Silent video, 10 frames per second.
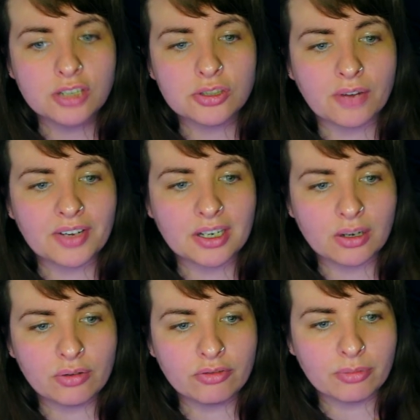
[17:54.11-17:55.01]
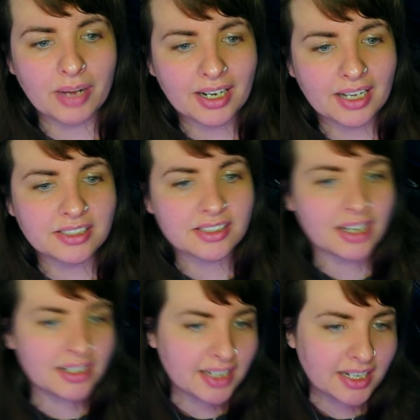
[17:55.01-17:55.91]
traveling alone from LA to
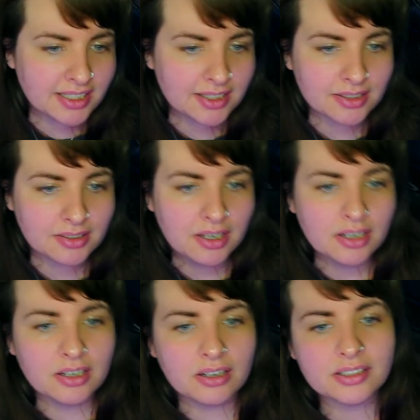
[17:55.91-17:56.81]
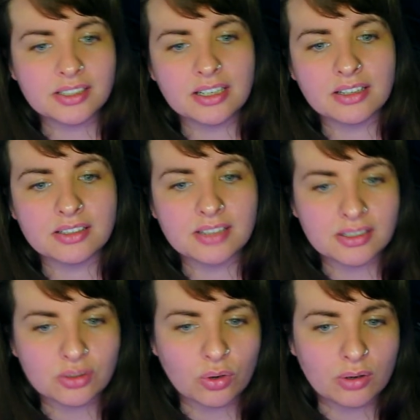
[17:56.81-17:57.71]
San Diego, last seen at the
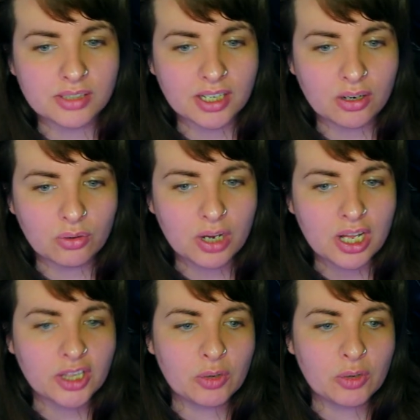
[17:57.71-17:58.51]
Cecil Hotel.